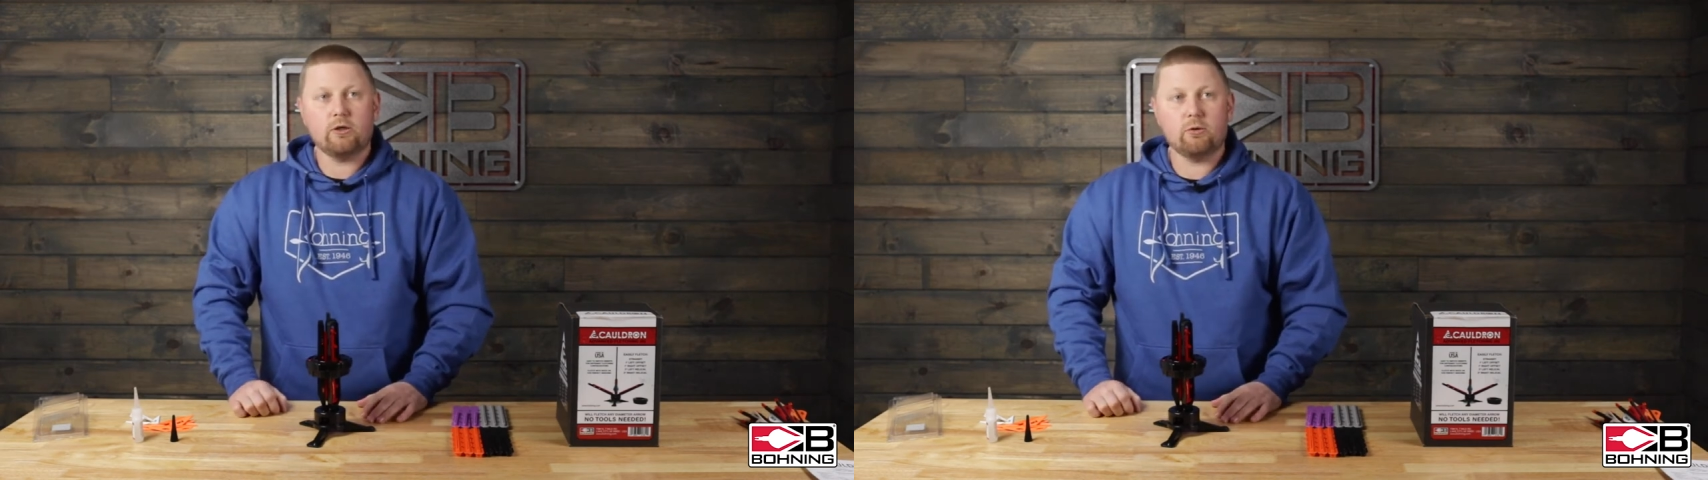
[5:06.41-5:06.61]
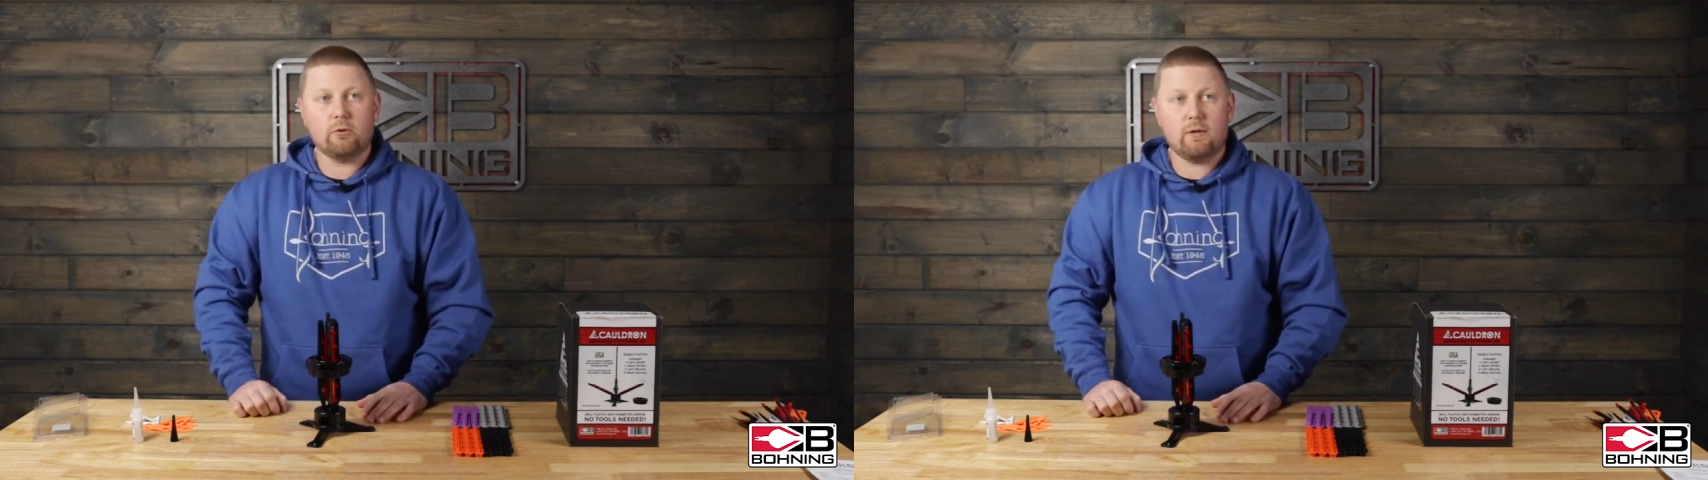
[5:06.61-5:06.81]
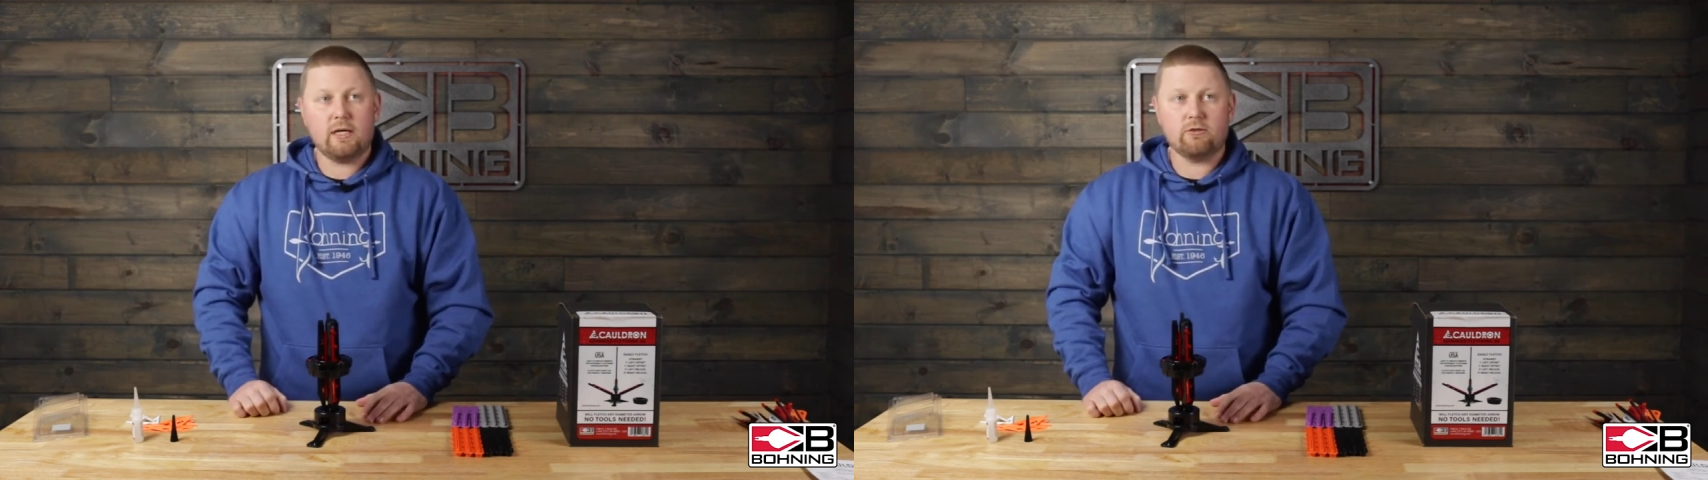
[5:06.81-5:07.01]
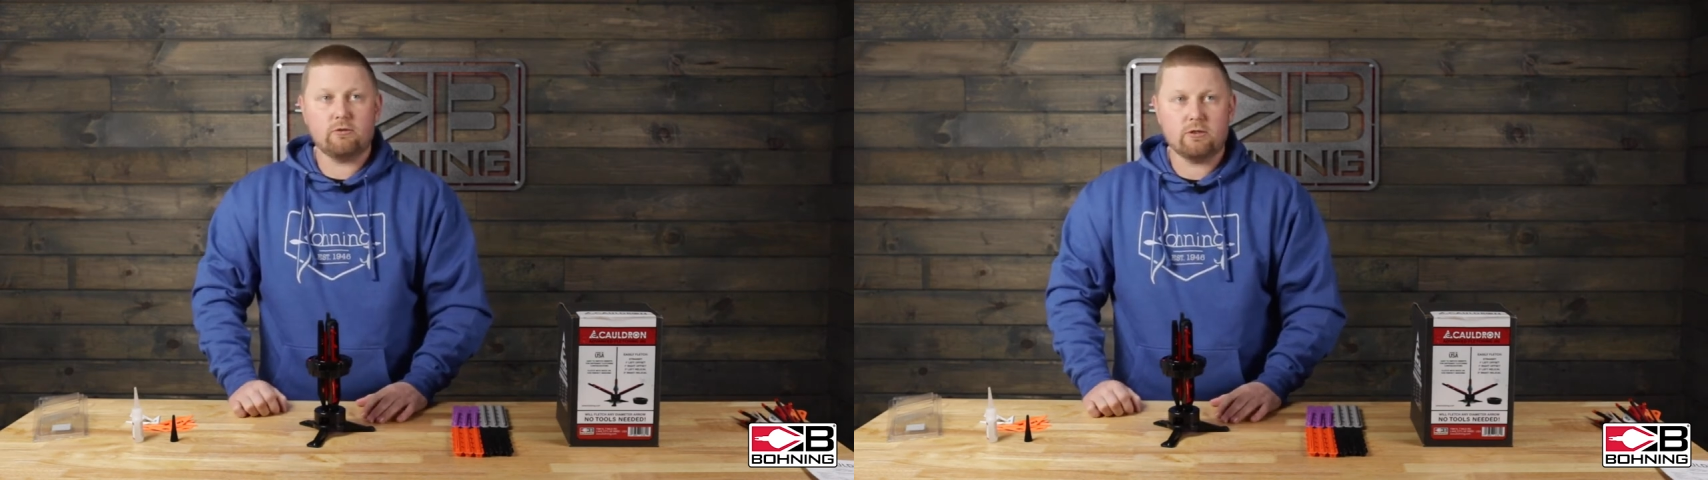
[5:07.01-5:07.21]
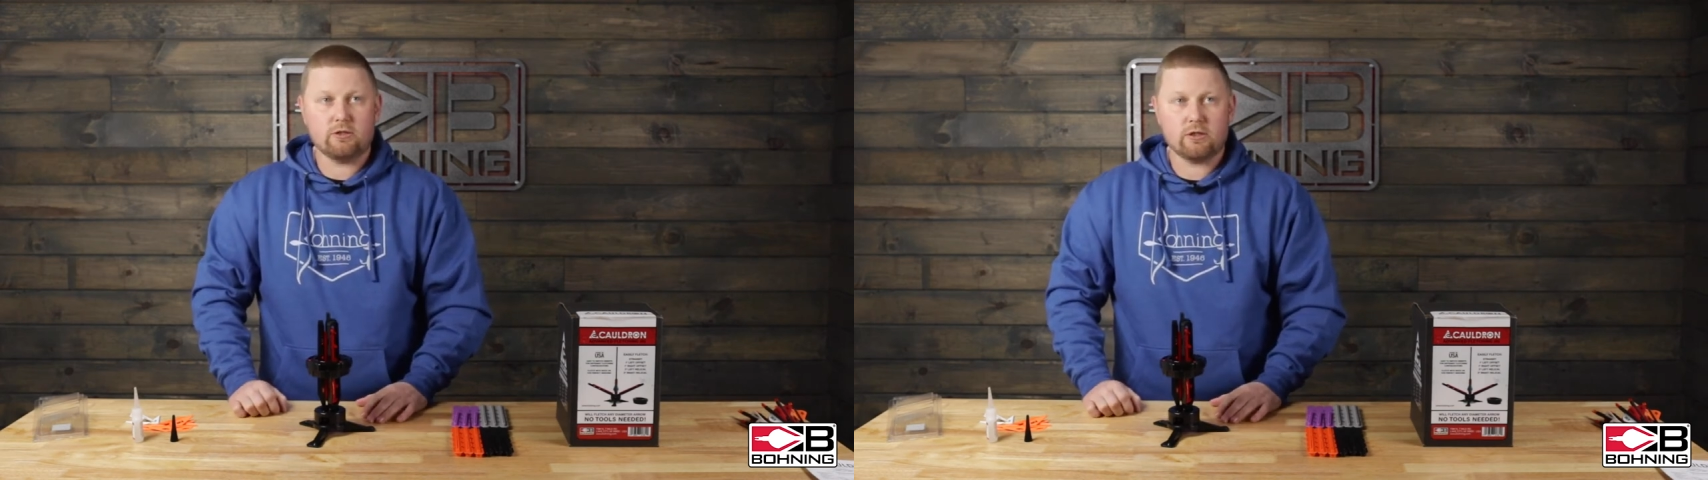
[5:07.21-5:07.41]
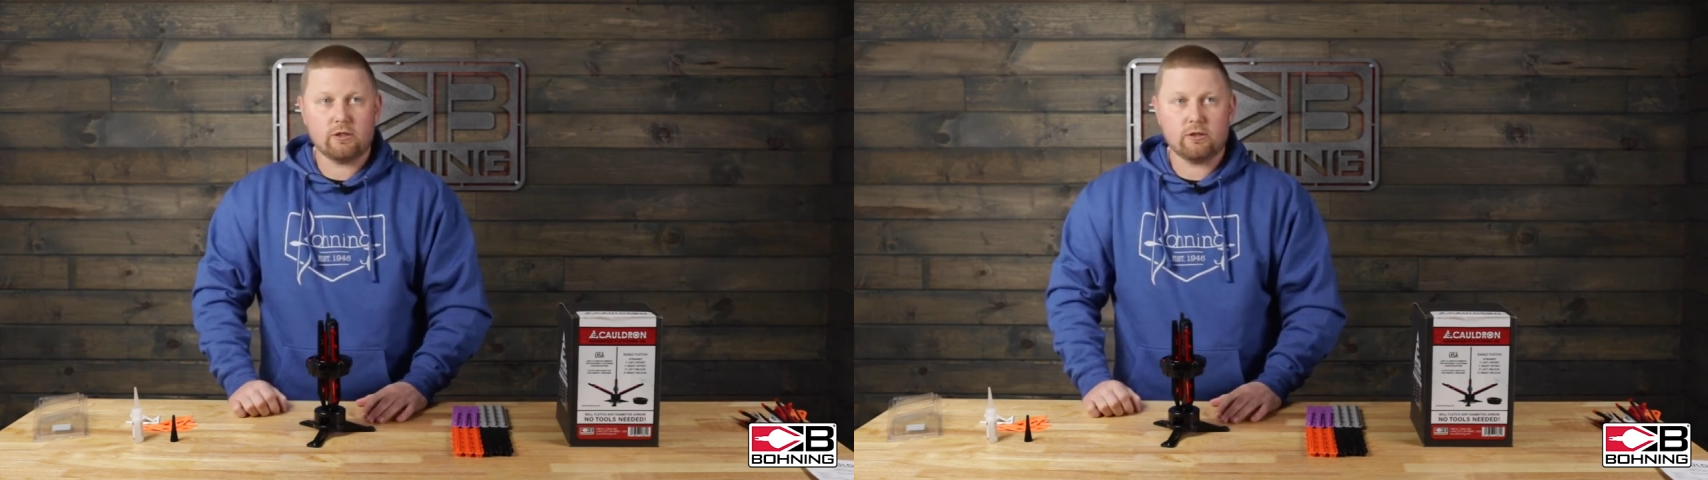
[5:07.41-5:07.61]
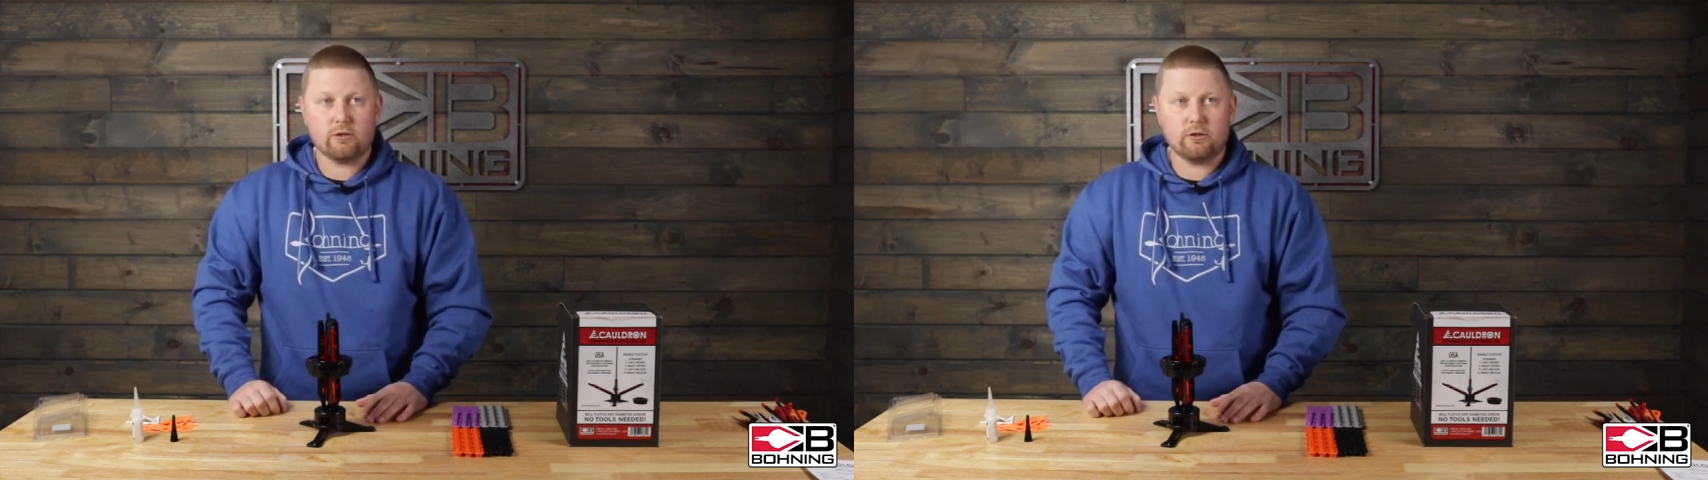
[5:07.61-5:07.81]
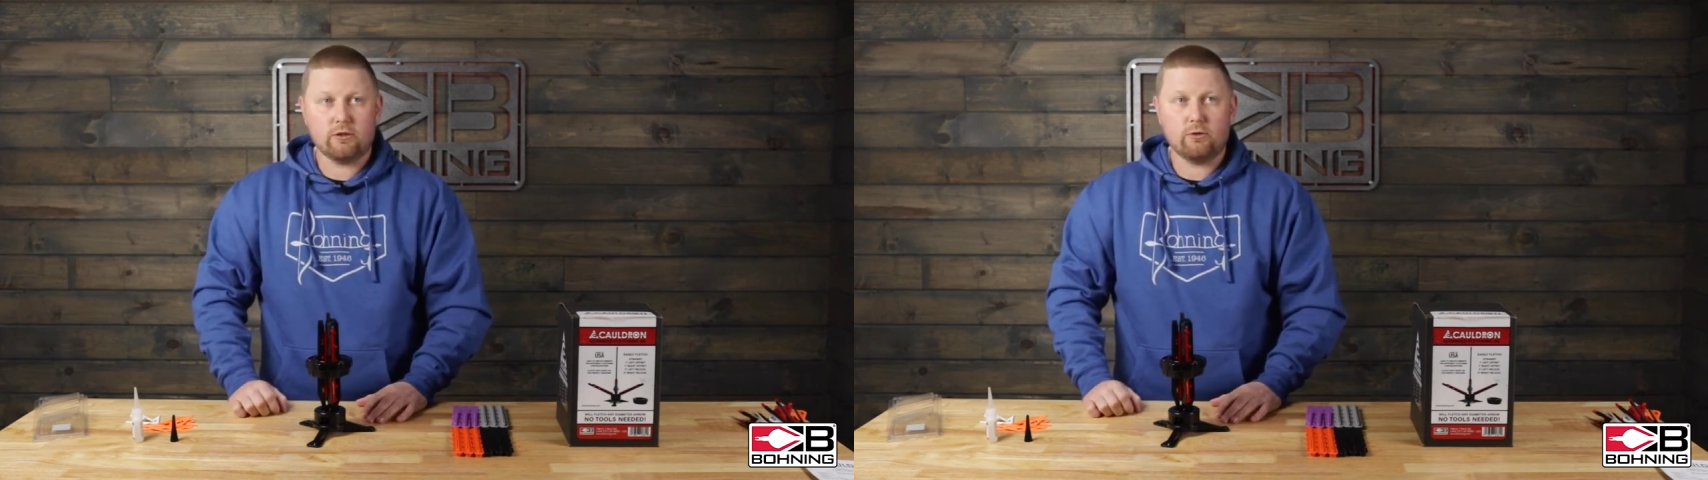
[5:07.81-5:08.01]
You will want to ensure